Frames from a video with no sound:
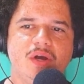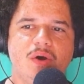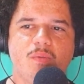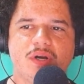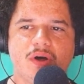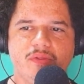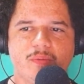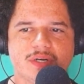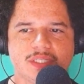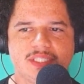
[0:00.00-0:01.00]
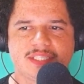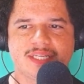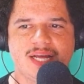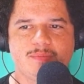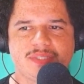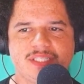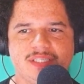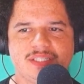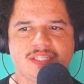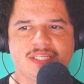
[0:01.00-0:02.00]
when all the world
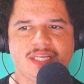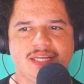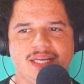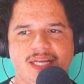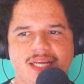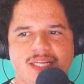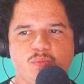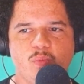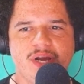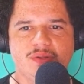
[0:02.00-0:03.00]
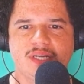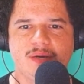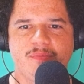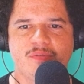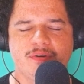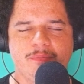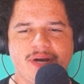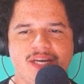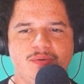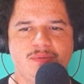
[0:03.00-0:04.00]
slept, it has welled up from
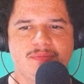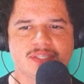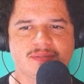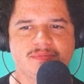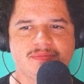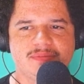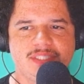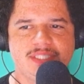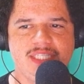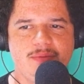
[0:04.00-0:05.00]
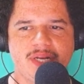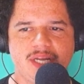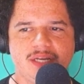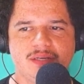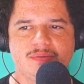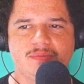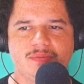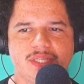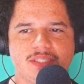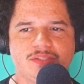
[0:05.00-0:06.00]
my own bosom, deepening
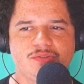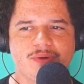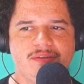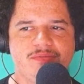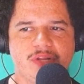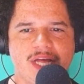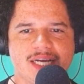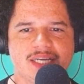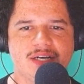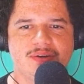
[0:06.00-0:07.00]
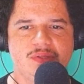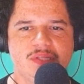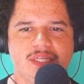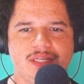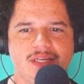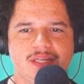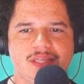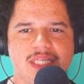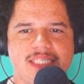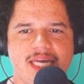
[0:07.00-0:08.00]
with its dreadful echo
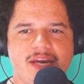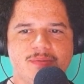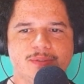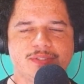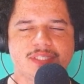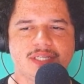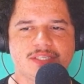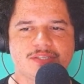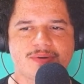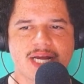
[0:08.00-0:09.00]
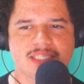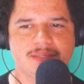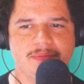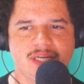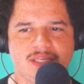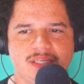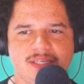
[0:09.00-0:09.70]
the terrors that distracted me.